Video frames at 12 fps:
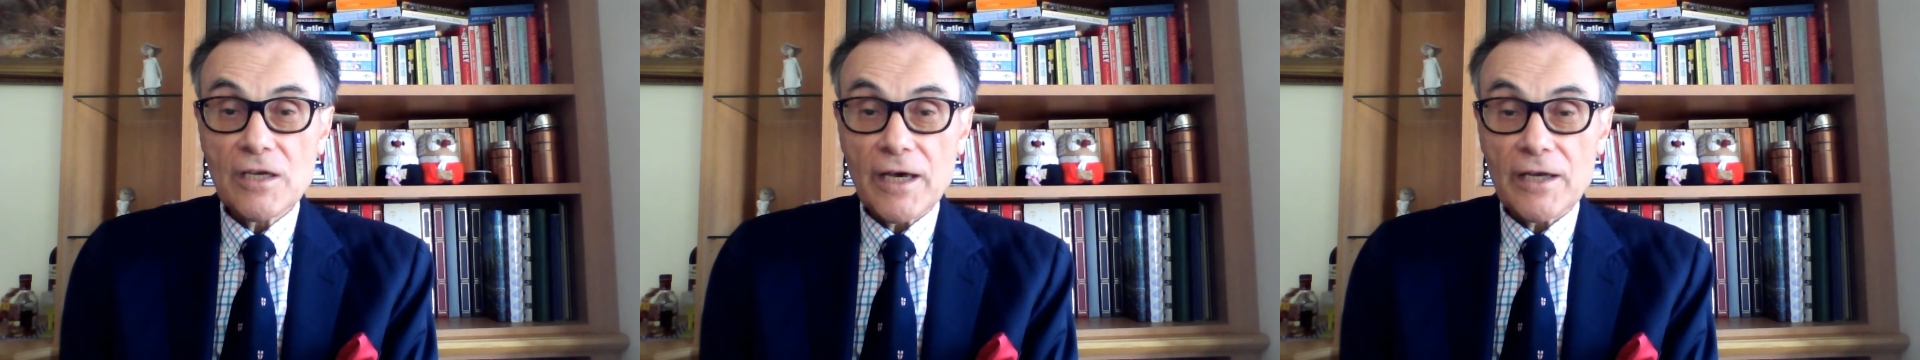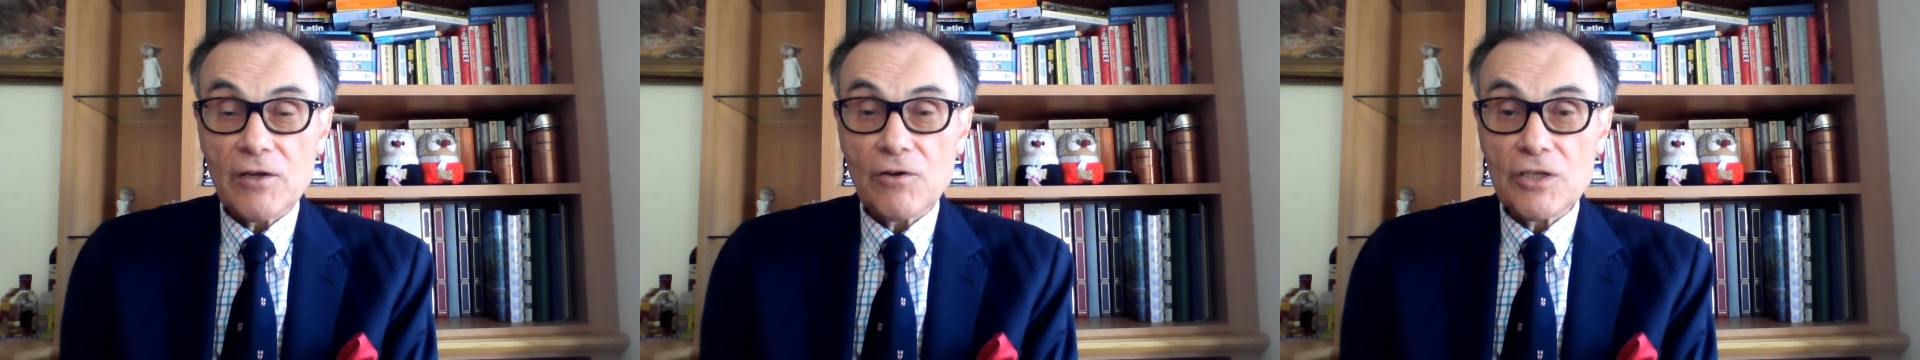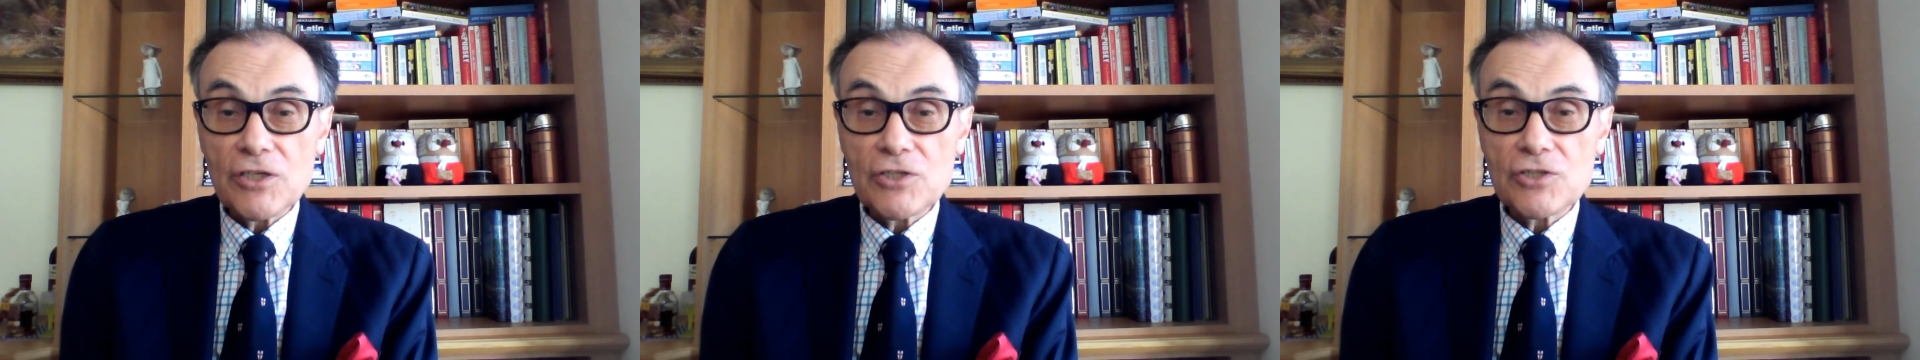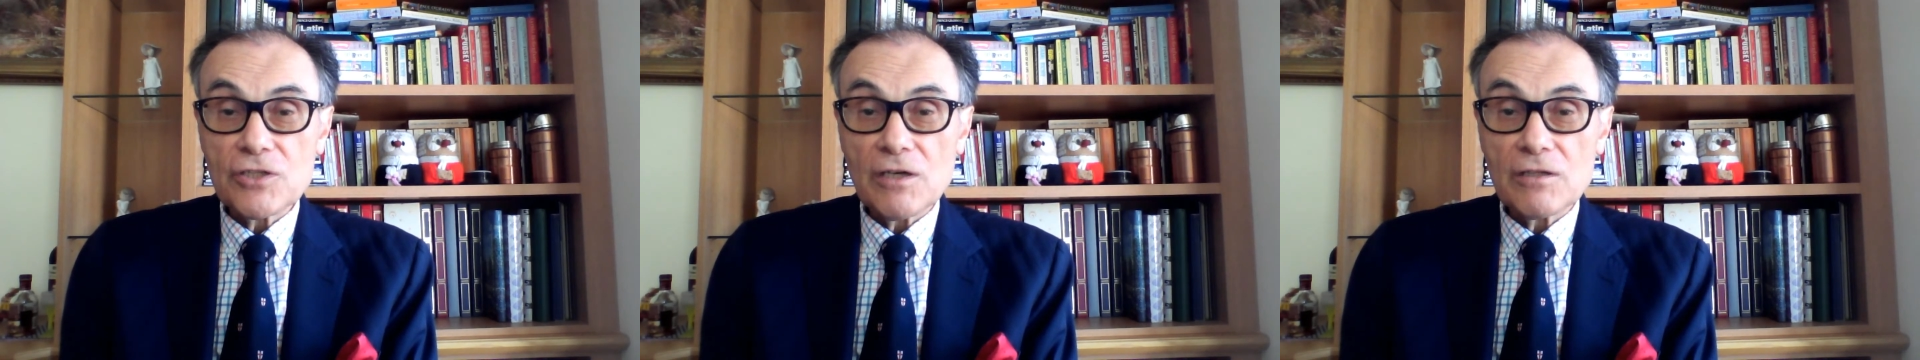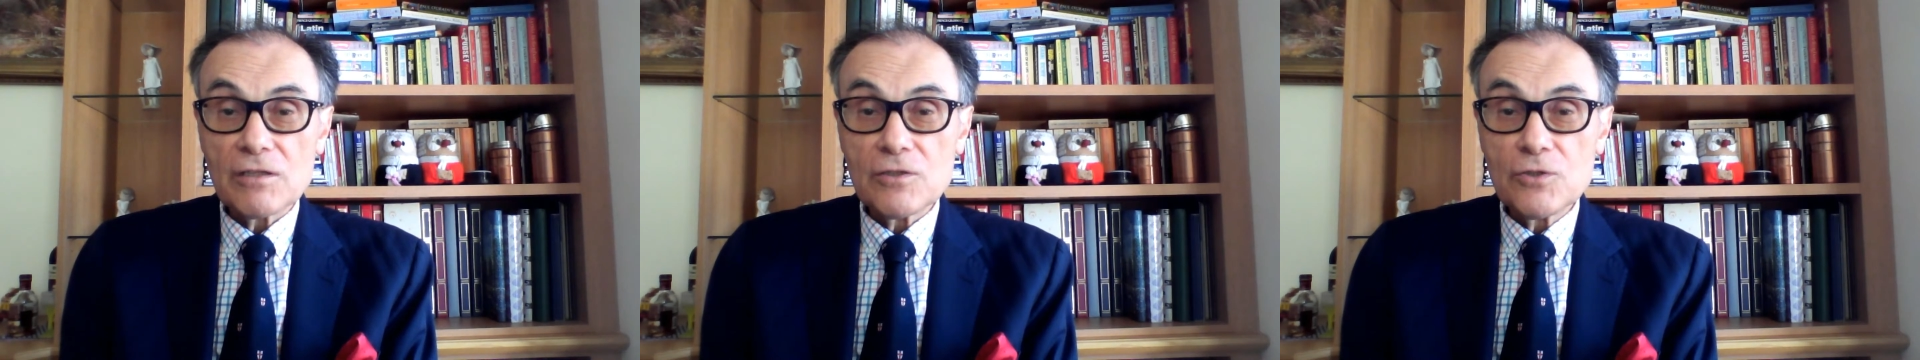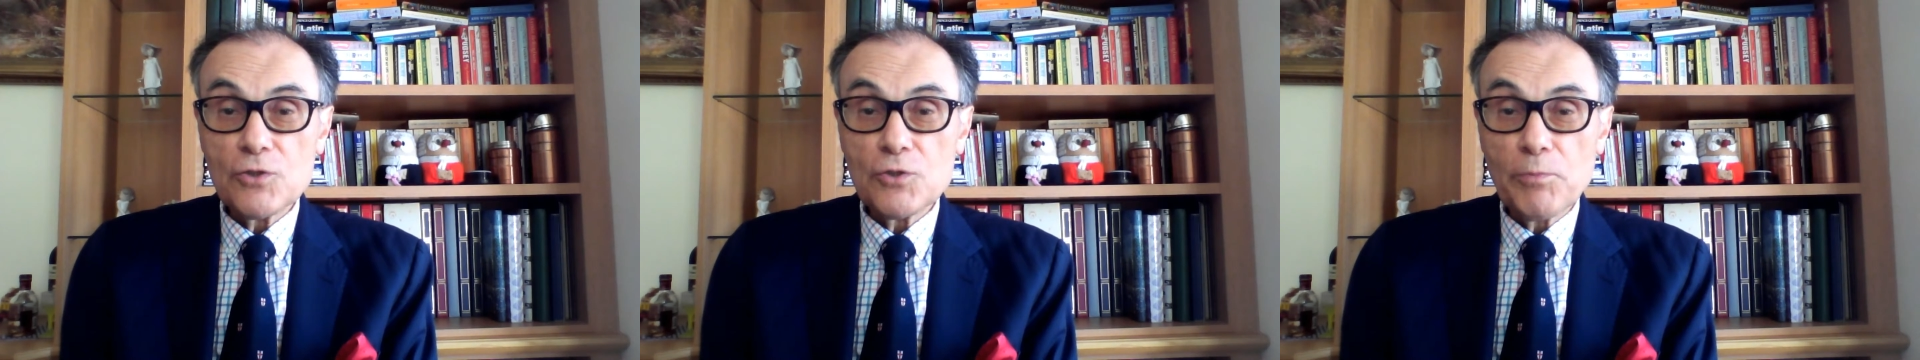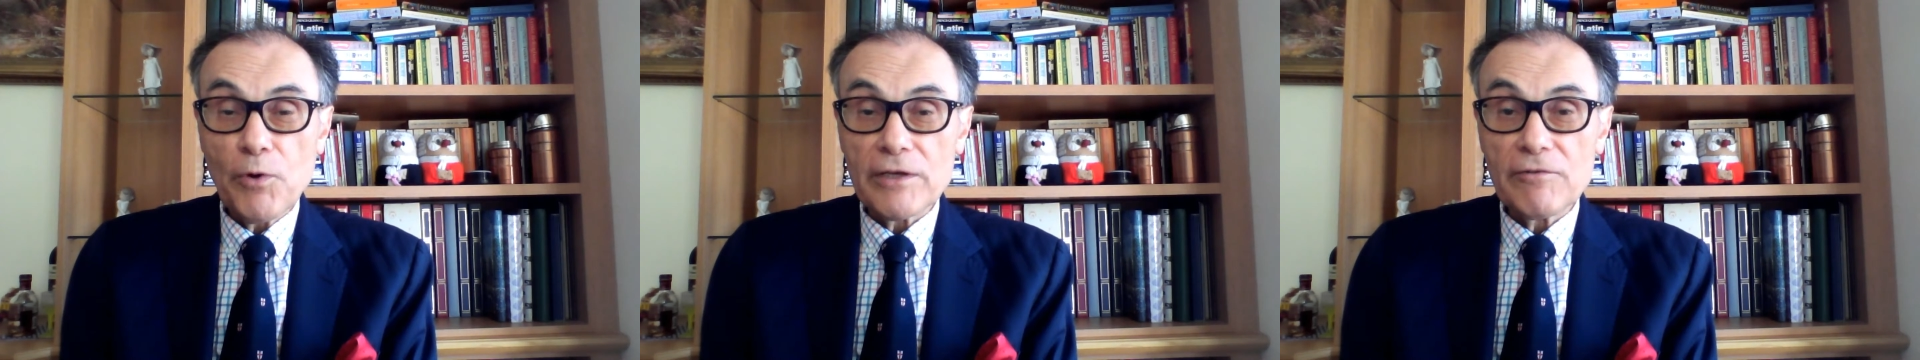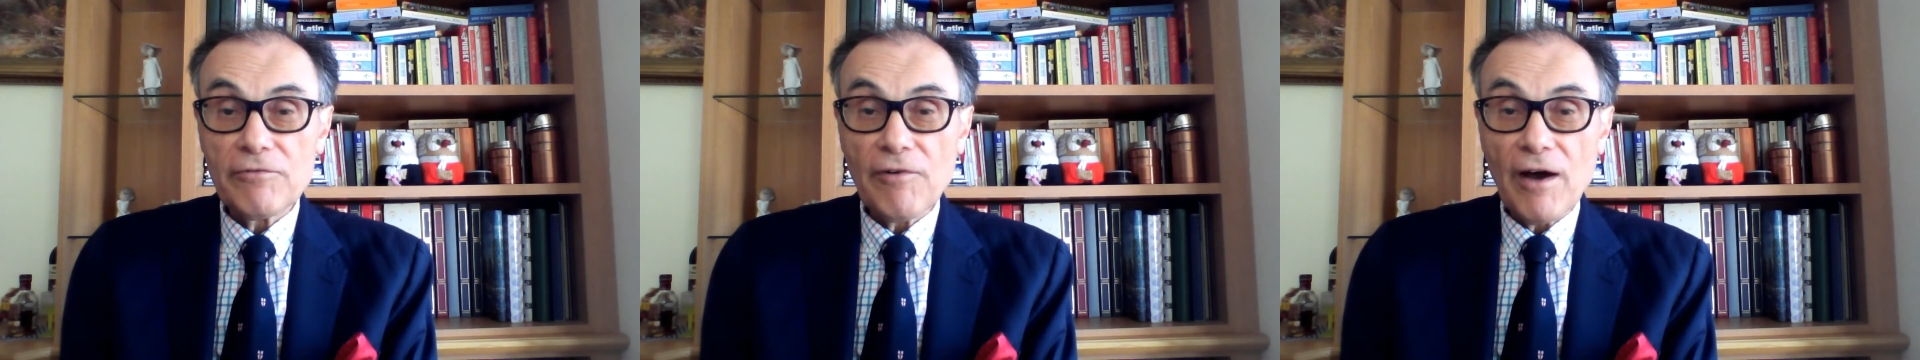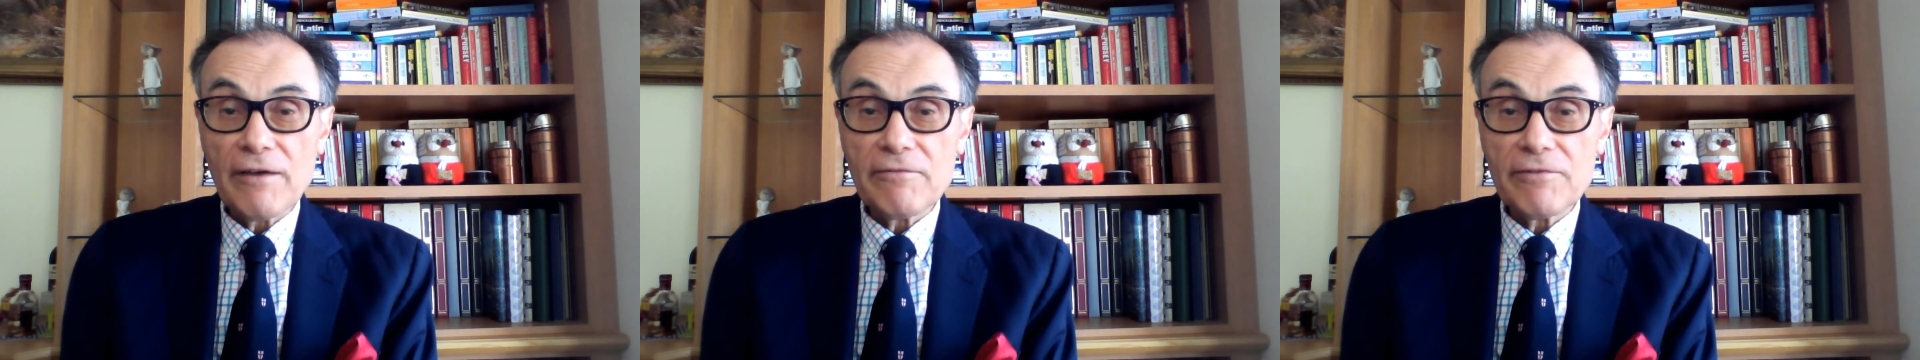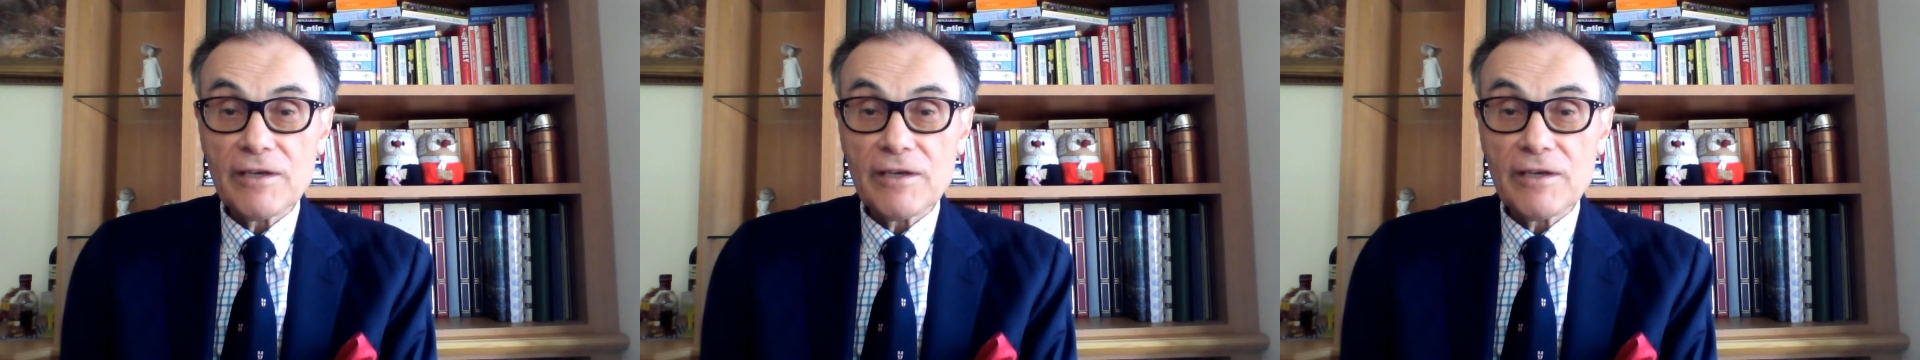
and on each 2.5